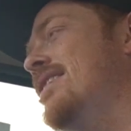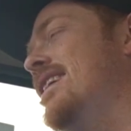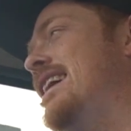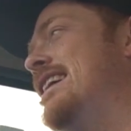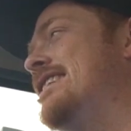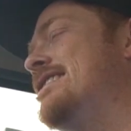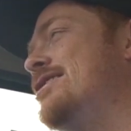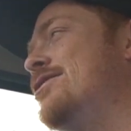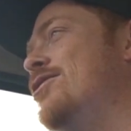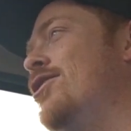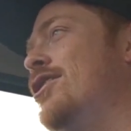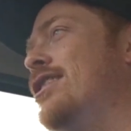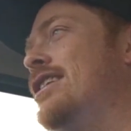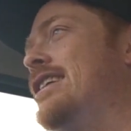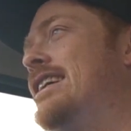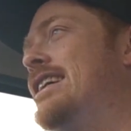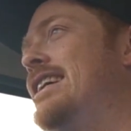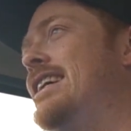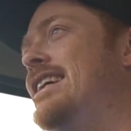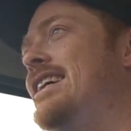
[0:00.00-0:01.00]
it's not
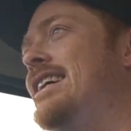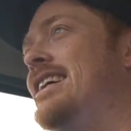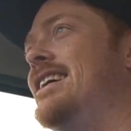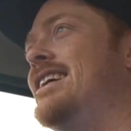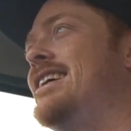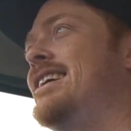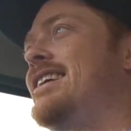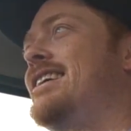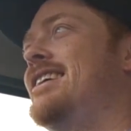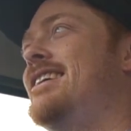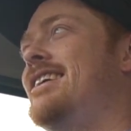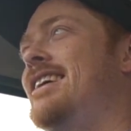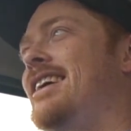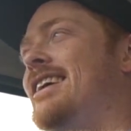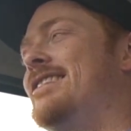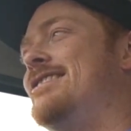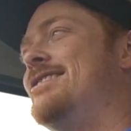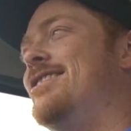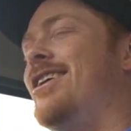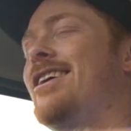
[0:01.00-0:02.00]

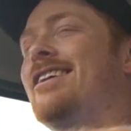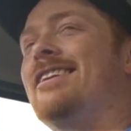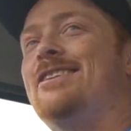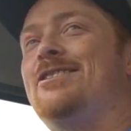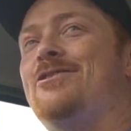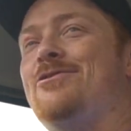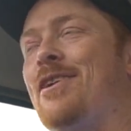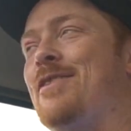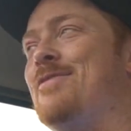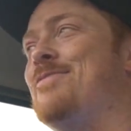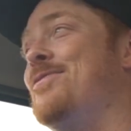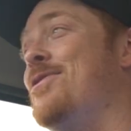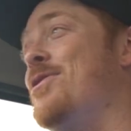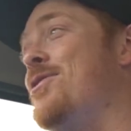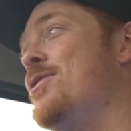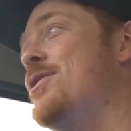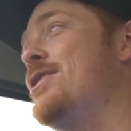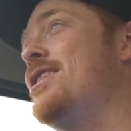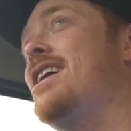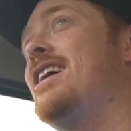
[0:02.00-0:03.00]
entirely
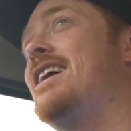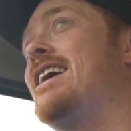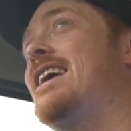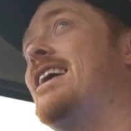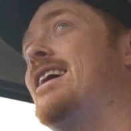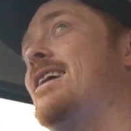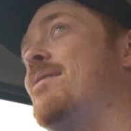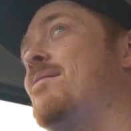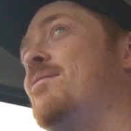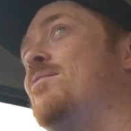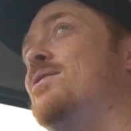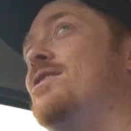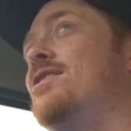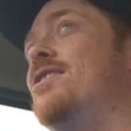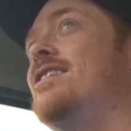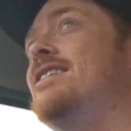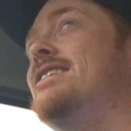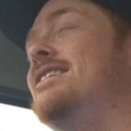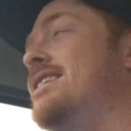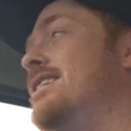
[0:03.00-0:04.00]
straightforward. I come up with an
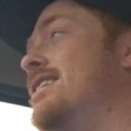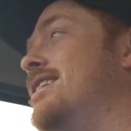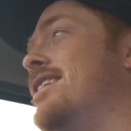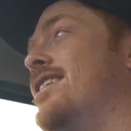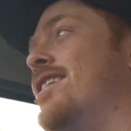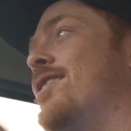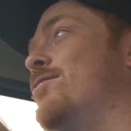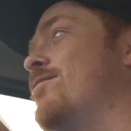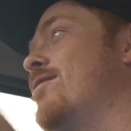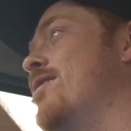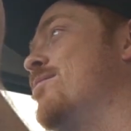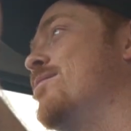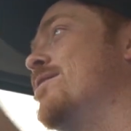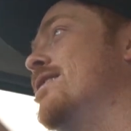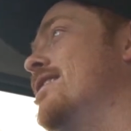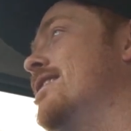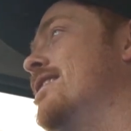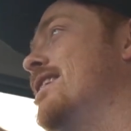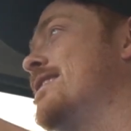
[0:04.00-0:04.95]
idea and I run with it.